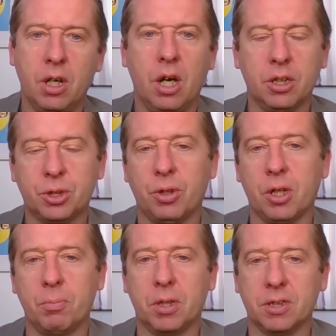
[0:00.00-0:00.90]
are
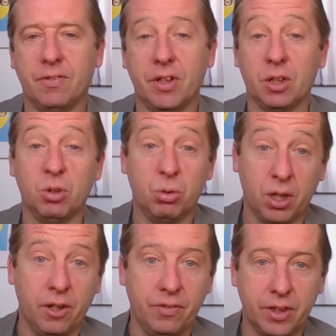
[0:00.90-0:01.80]
struggling because of a thing called
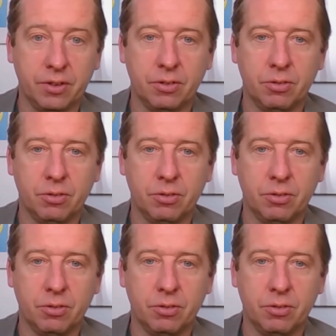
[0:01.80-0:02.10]
COVID.